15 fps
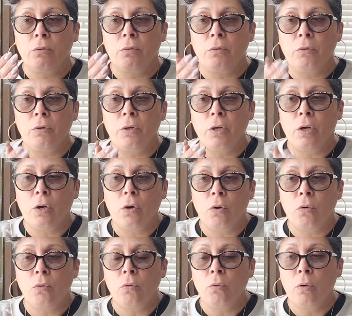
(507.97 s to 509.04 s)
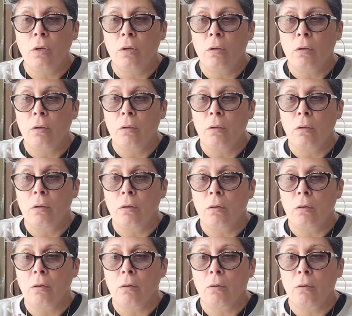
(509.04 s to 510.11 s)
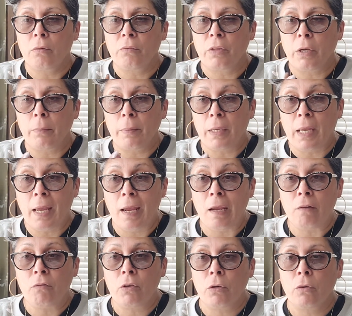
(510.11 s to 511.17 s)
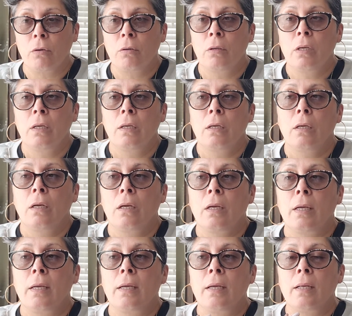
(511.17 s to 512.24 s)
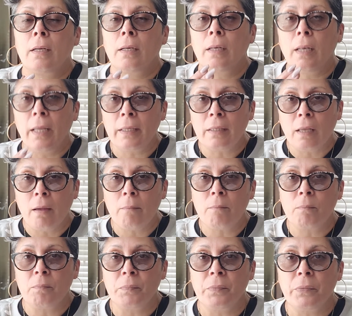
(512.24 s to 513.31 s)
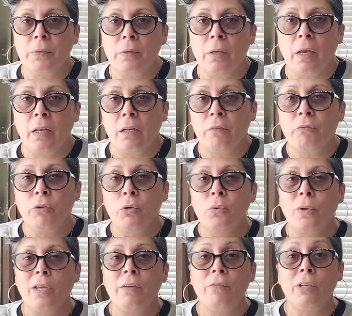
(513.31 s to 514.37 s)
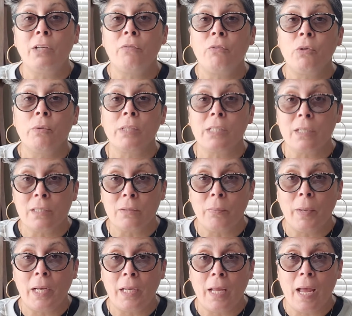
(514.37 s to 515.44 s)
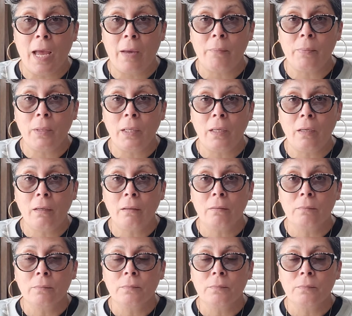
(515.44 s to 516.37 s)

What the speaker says: know their behavior, let that, and even if you anticipate it happening,